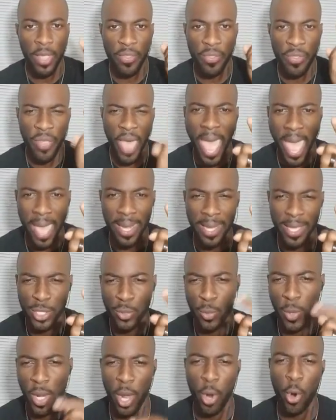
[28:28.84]
That is
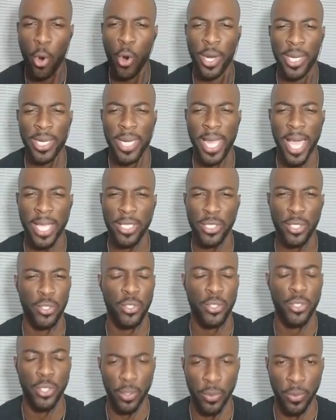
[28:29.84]
what our
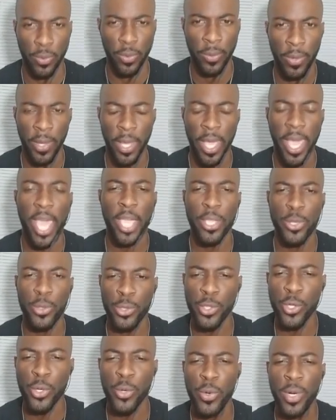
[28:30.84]
organizers do. And you
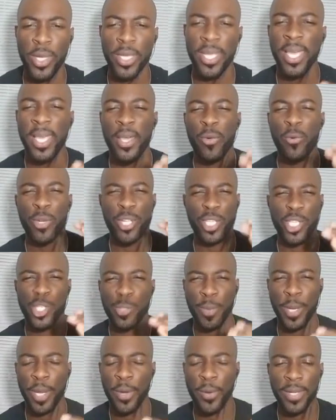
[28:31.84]
do it with a
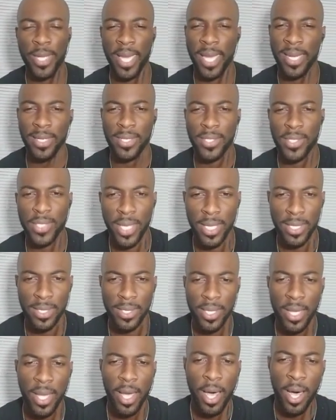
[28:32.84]
spirit and a
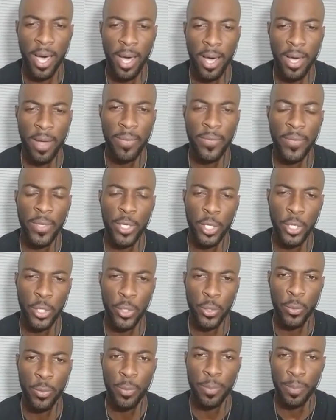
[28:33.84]
sense of
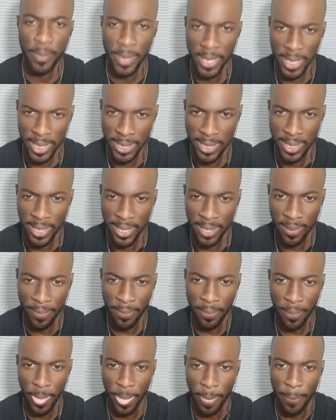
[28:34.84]
humility.
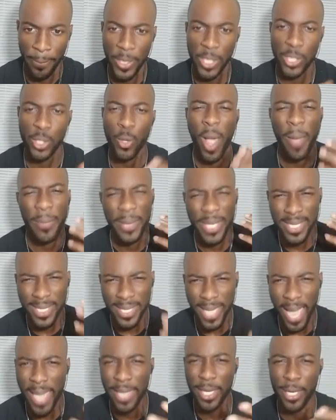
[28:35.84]
And so I'm
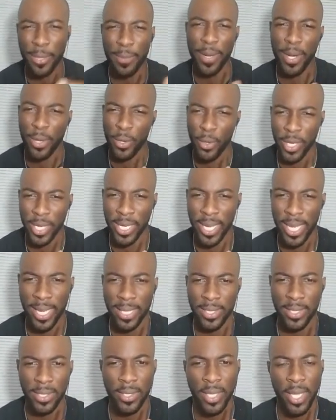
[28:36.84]
excited about
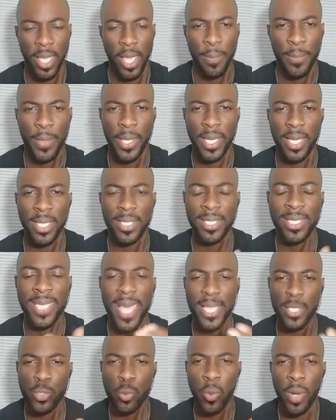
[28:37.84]
organizing because
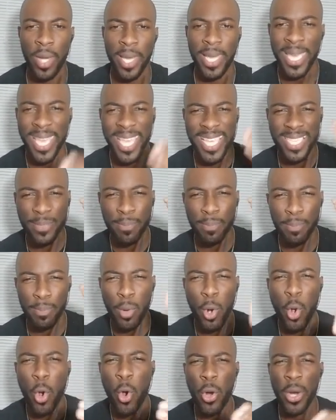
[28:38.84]
guess what? It's
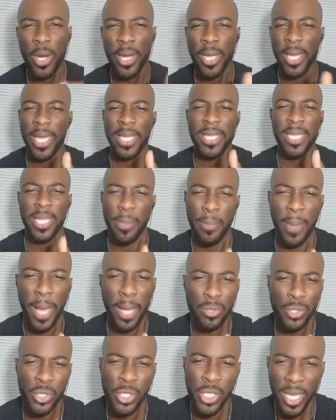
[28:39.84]
more than
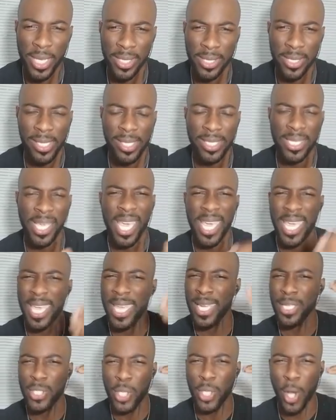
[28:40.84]
about justice. It
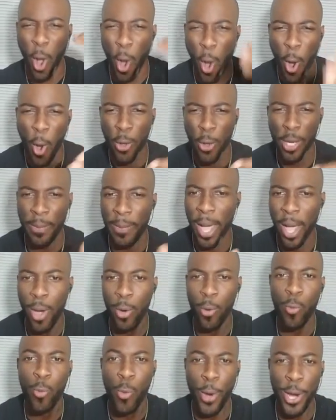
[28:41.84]
is all
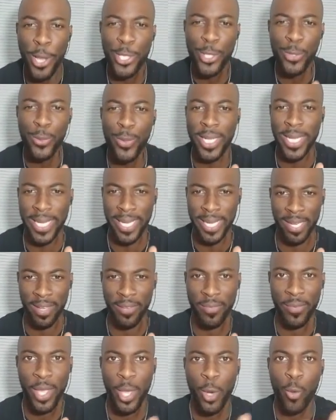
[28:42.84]
about where you live.
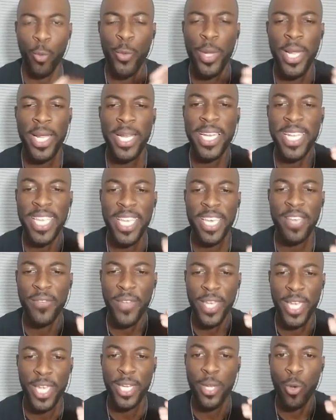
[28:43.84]
We live
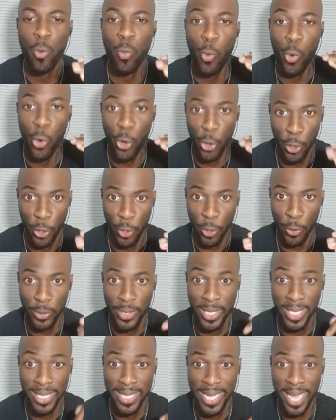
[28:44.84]
in a world
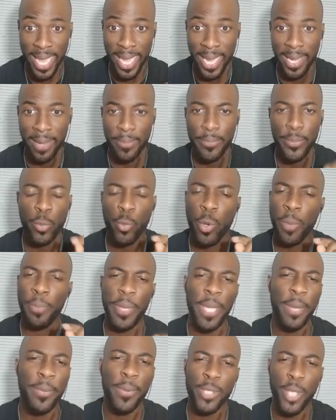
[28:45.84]
today where
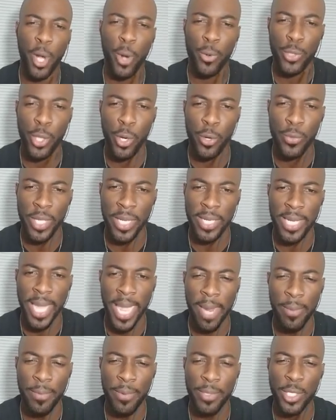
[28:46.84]
people don't know their
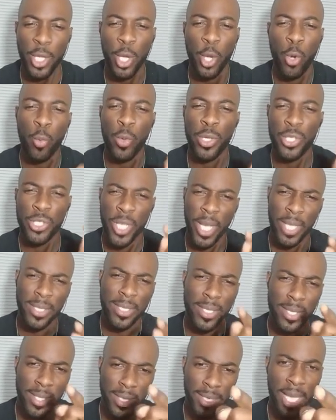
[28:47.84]
neighbors. Well,
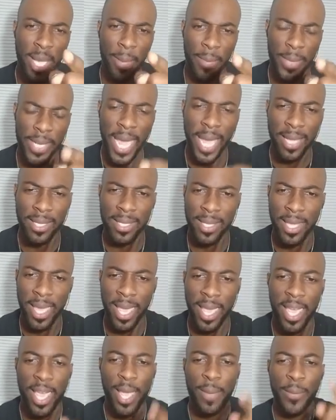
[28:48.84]
justice is coming after that
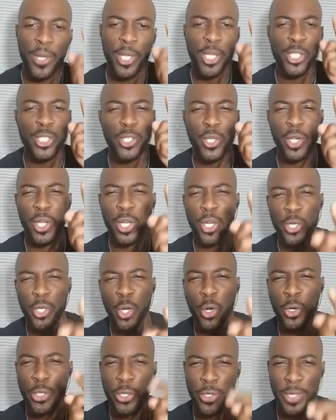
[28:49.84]
because you're going to
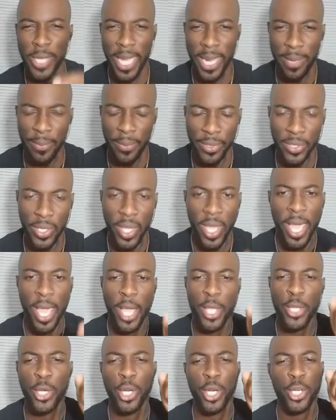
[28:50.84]
know your neighbors and
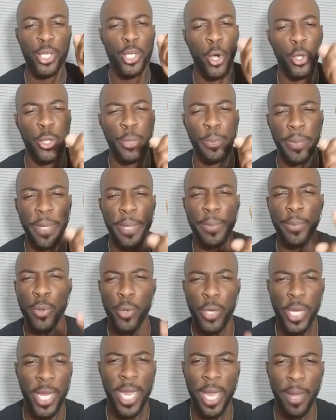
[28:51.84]
you're going to know the people who
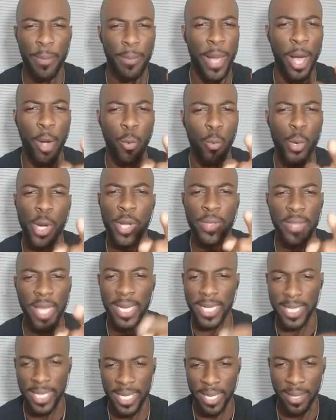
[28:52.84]
care about where they
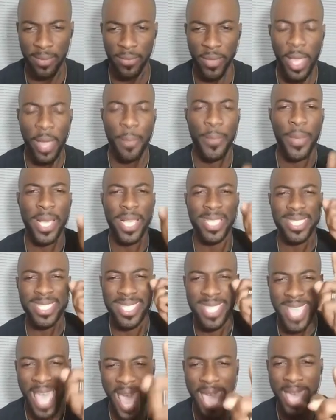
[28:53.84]
live because
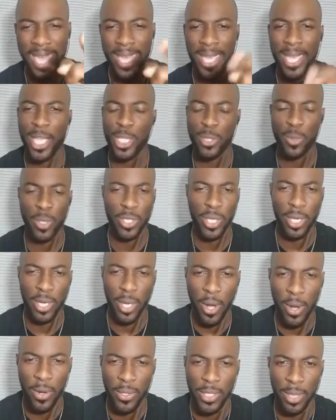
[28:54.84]
that is what's going to
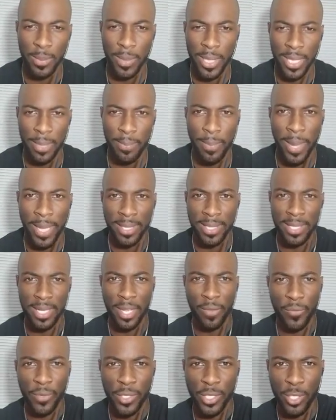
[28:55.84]
ultimately make the
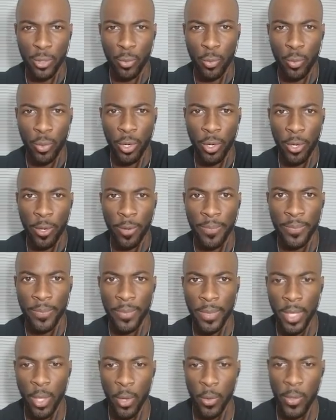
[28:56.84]
difference in the world.
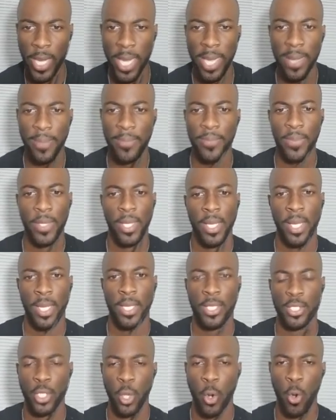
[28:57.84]
Okay?
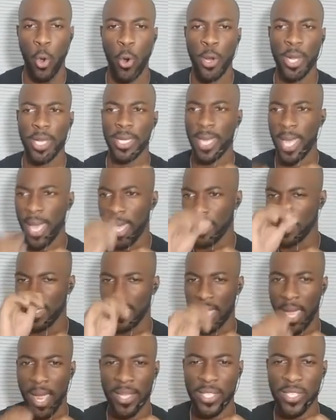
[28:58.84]
And so organizers
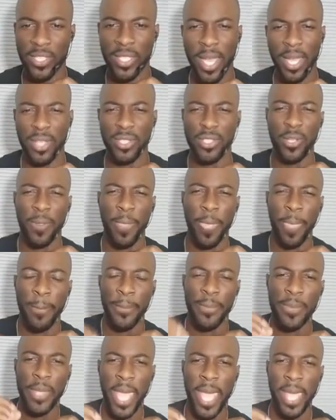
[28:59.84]
are as such
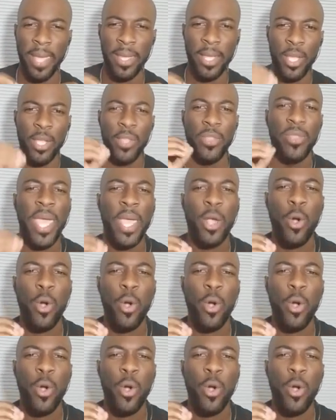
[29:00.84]
that they